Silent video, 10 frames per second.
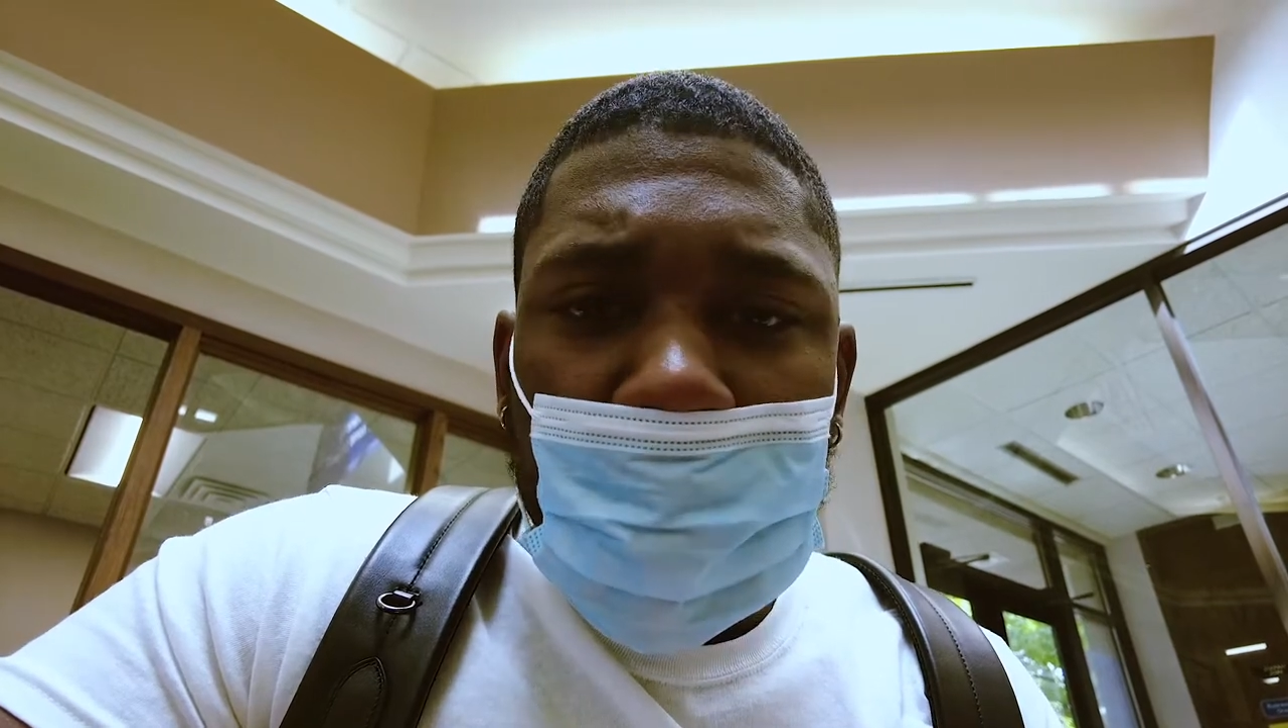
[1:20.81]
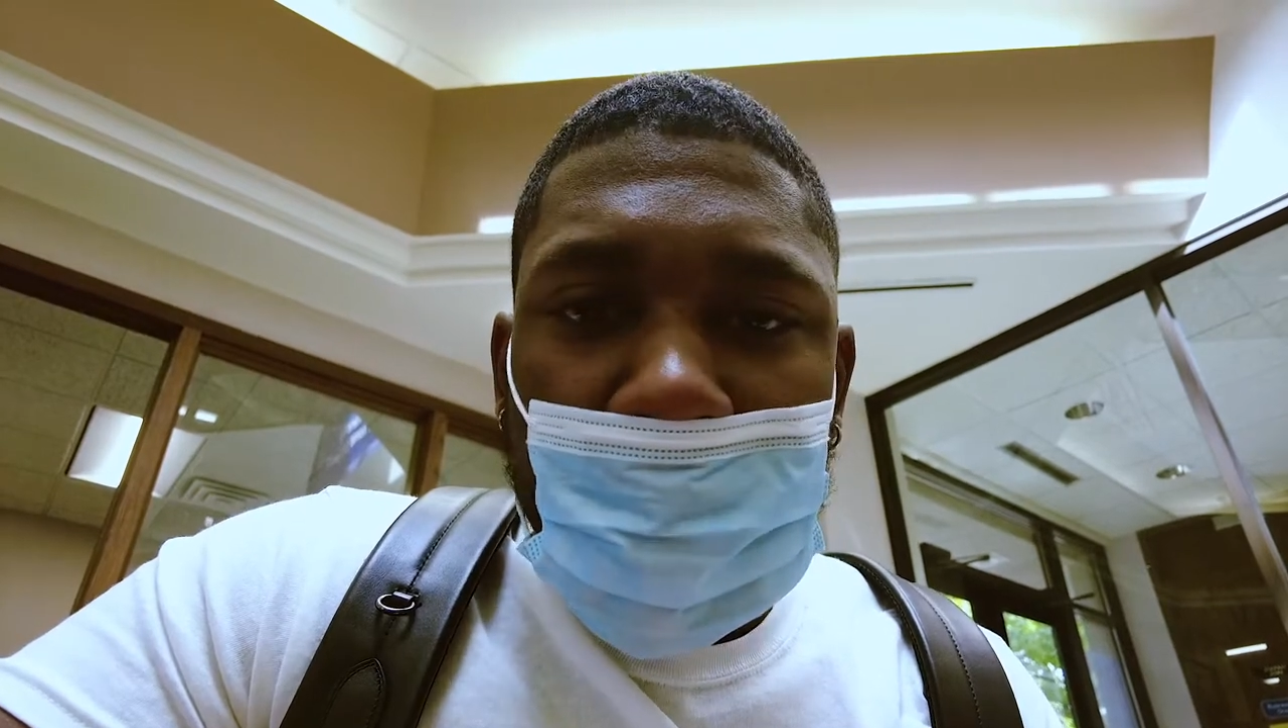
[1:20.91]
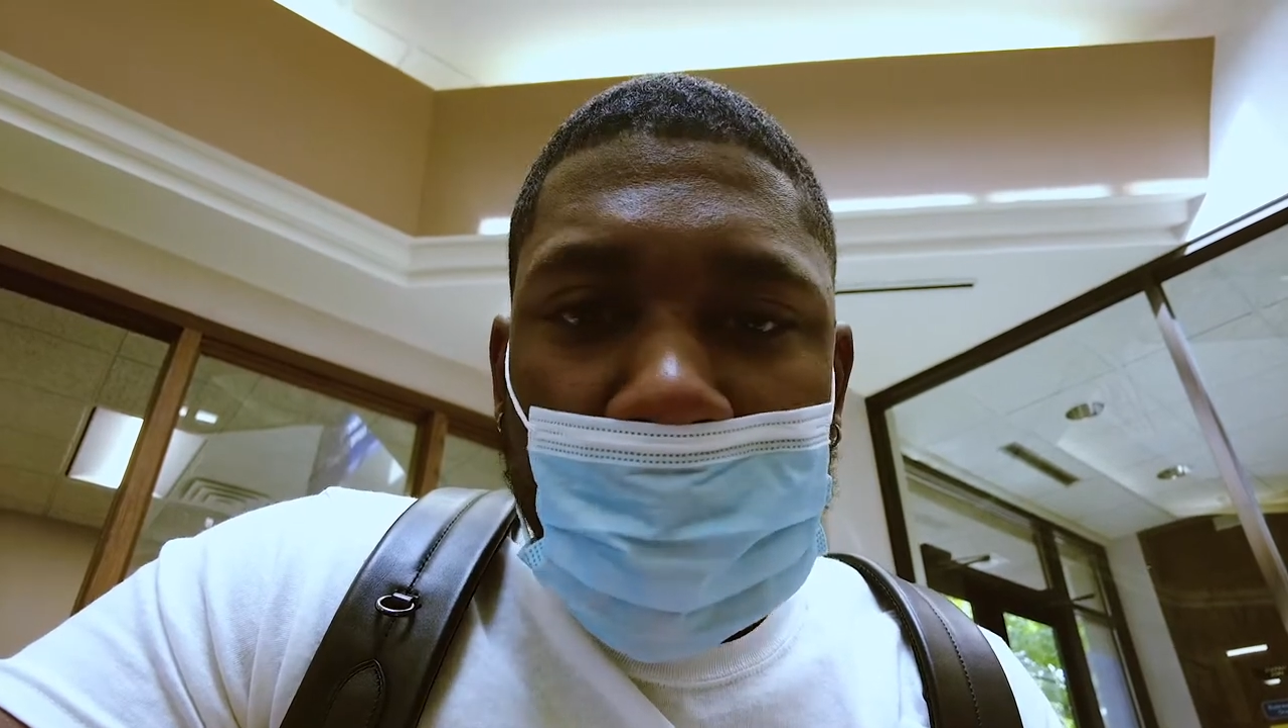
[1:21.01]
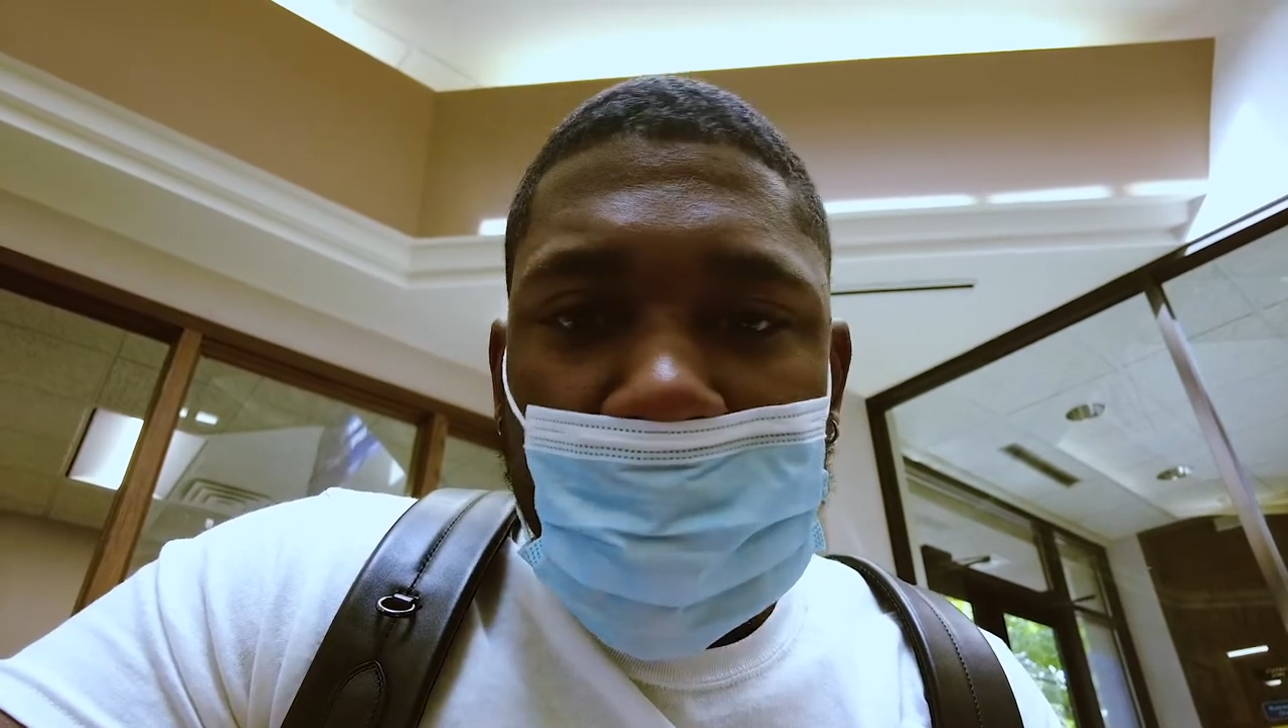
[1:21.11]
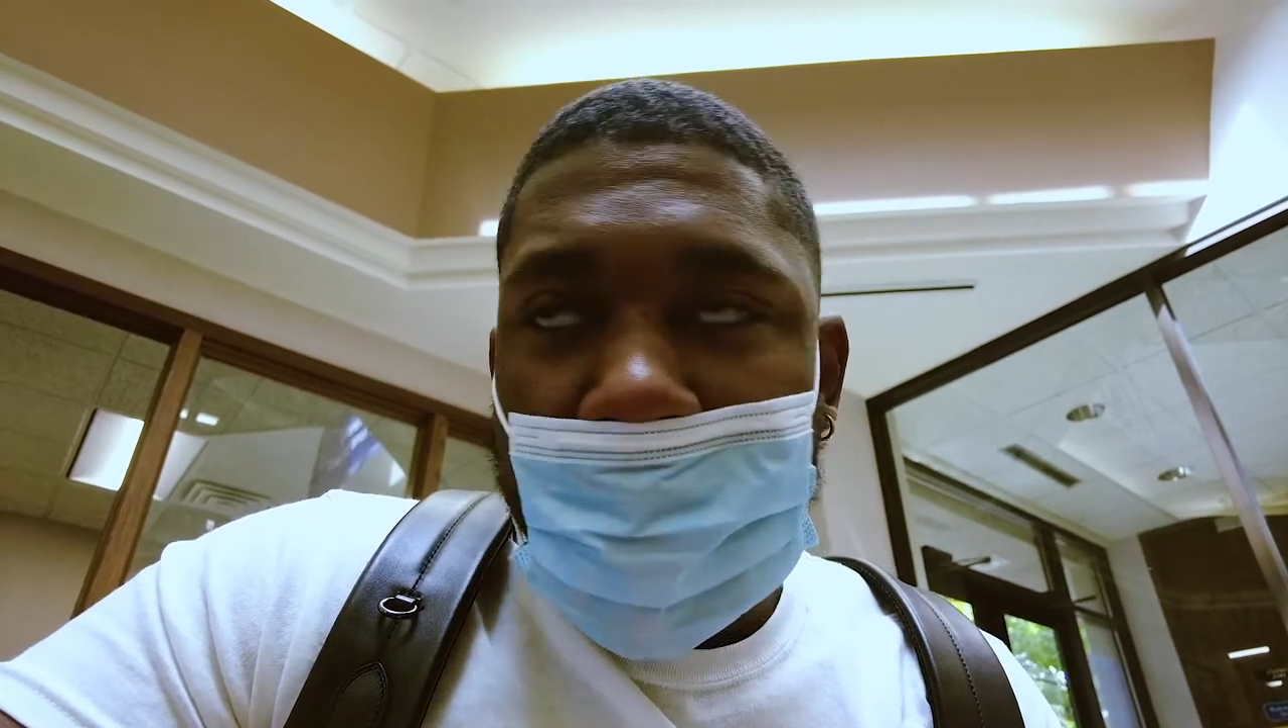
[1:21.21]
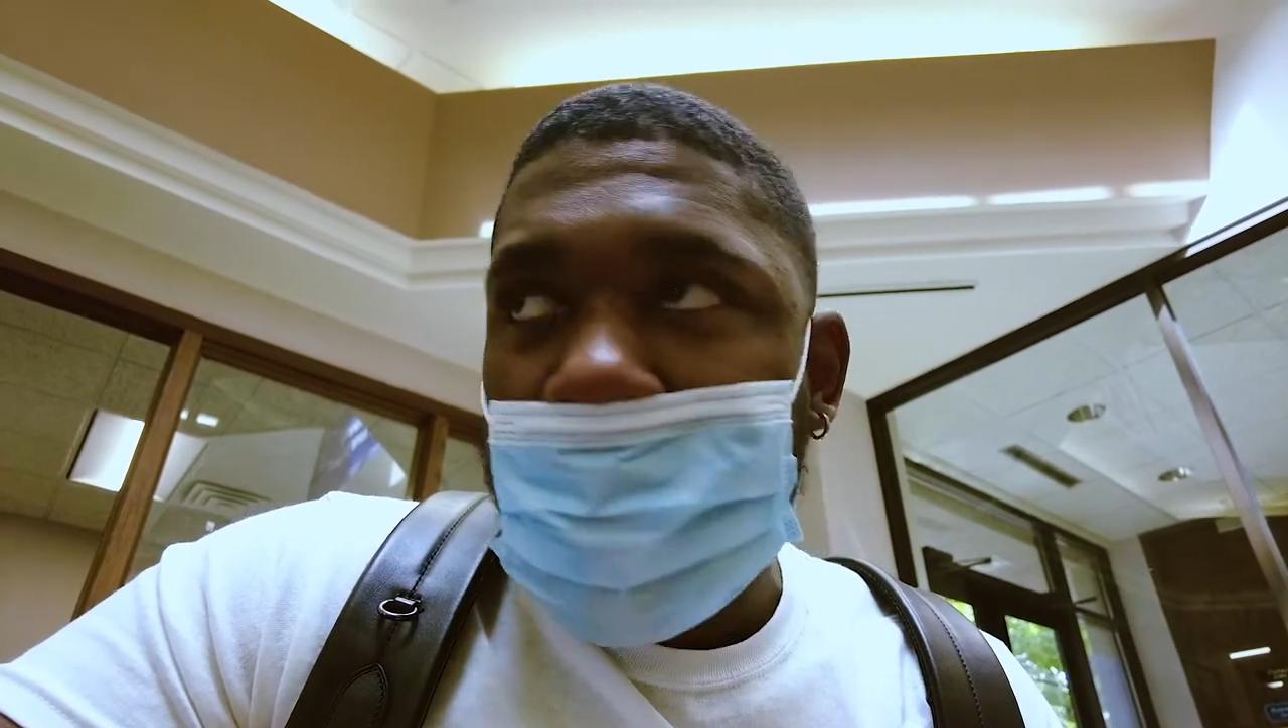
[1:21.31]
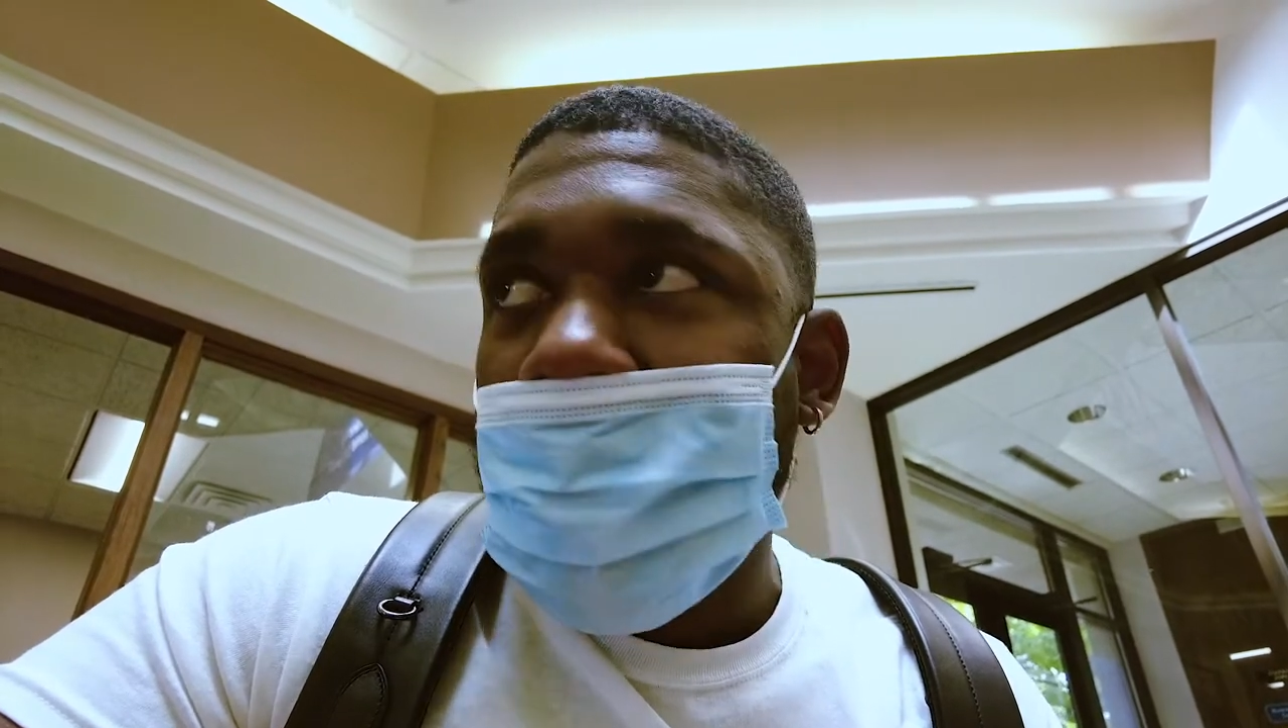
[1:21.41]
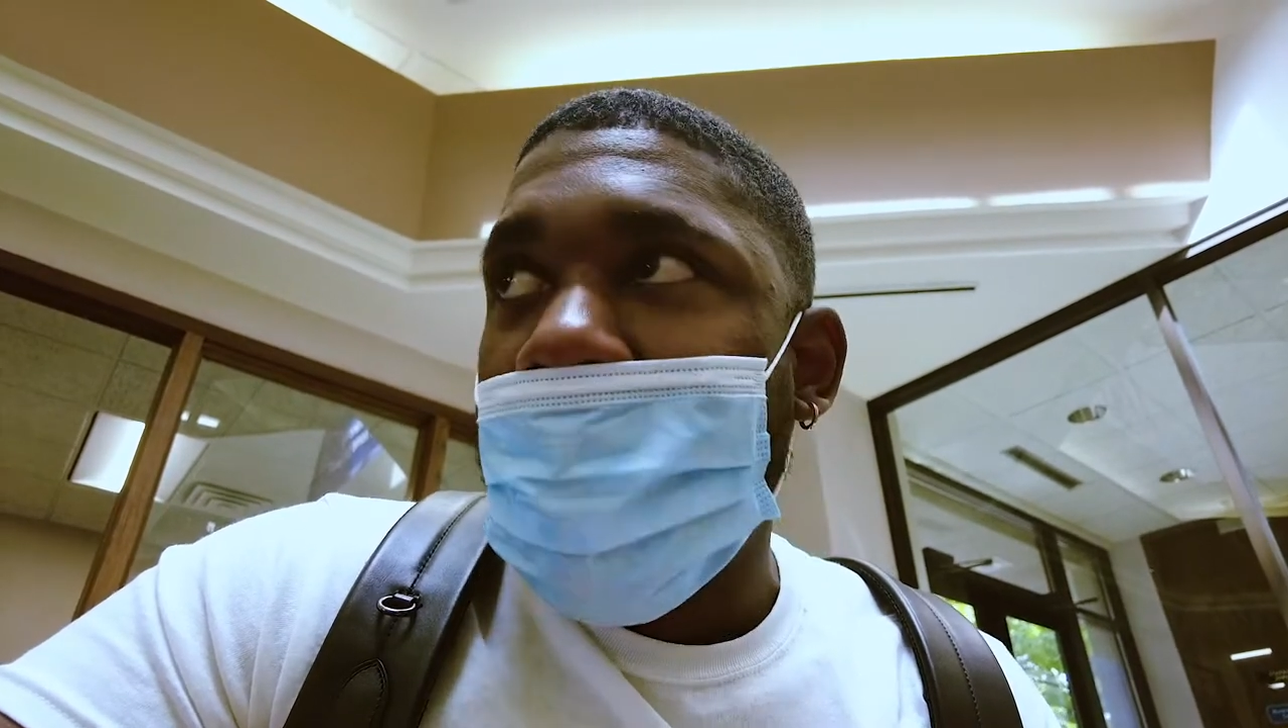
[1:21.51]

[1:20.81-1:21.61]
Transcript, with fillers: of address,